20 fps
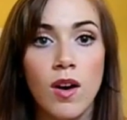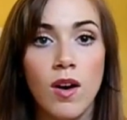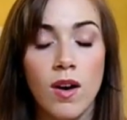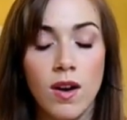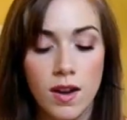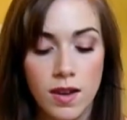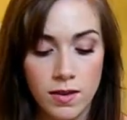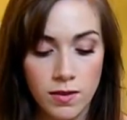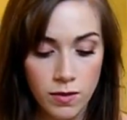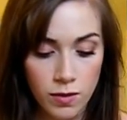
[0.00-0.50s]

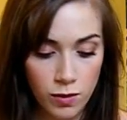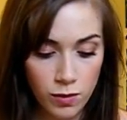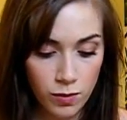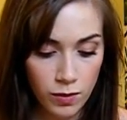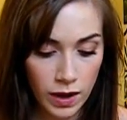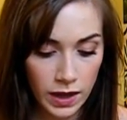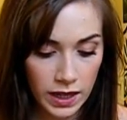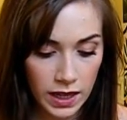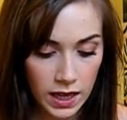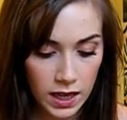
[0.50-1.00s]
on
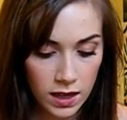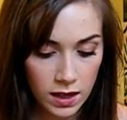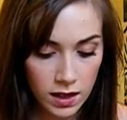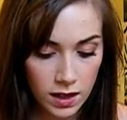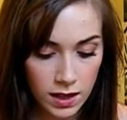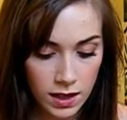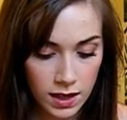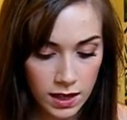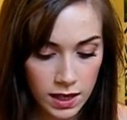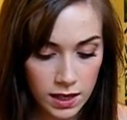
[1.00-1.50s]
running.
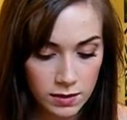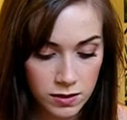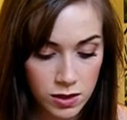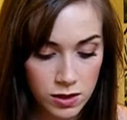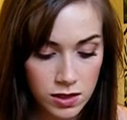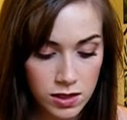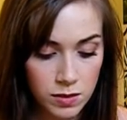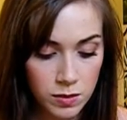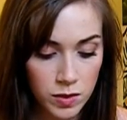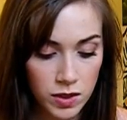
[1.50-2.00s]
It gives
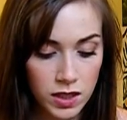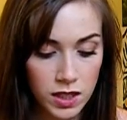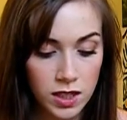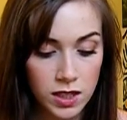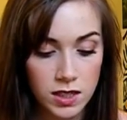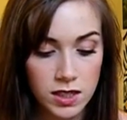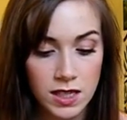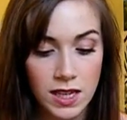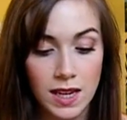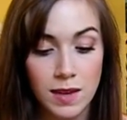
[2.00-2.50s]
you some really
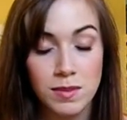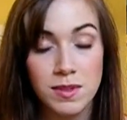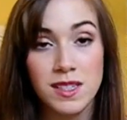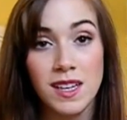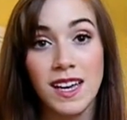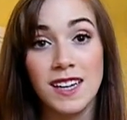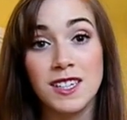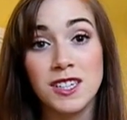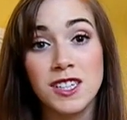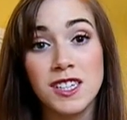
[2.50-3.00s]
good
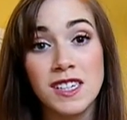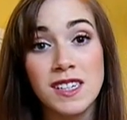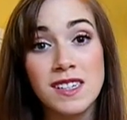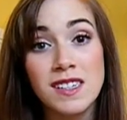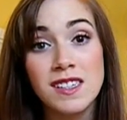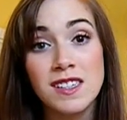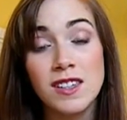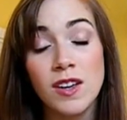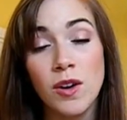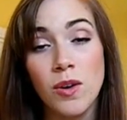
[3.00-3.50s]
tips, and she
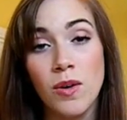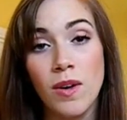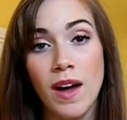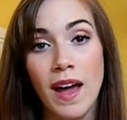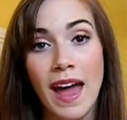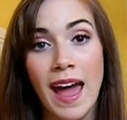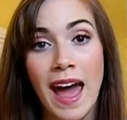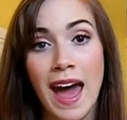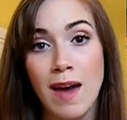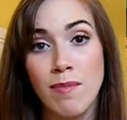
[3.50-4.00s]
is so
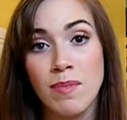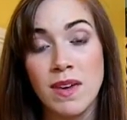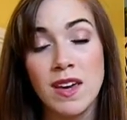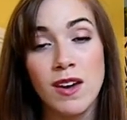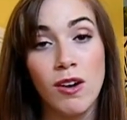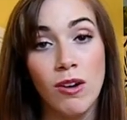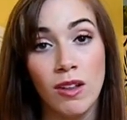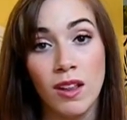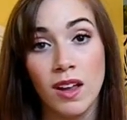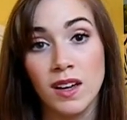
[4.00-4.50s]

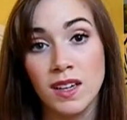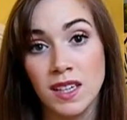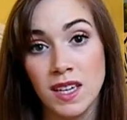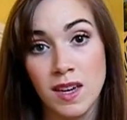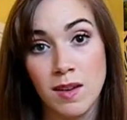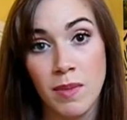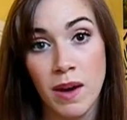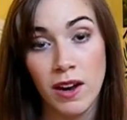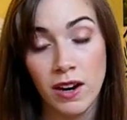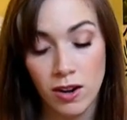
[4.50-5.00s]

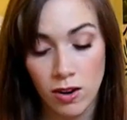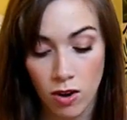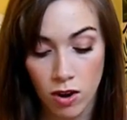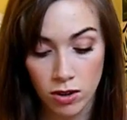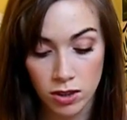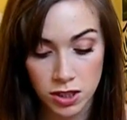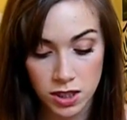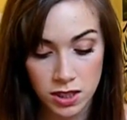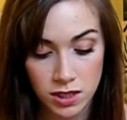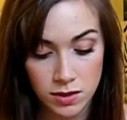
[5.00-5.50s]
happy-go-lucky about it
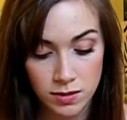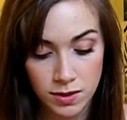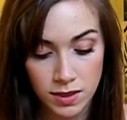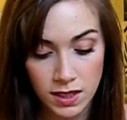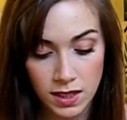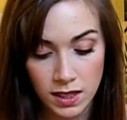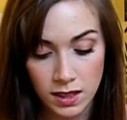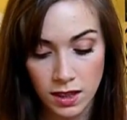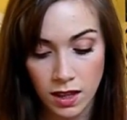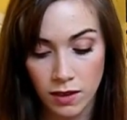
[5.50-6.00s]
all. She's
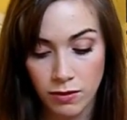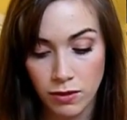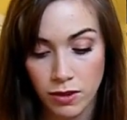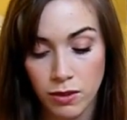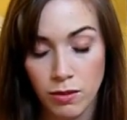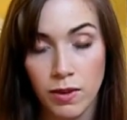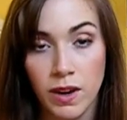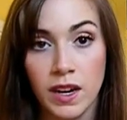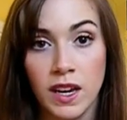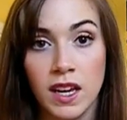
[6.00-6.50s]
really in love
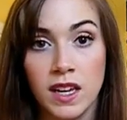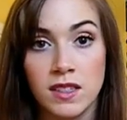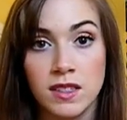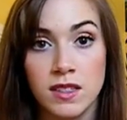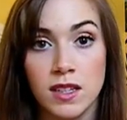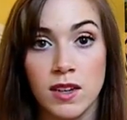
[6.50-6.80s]
with running,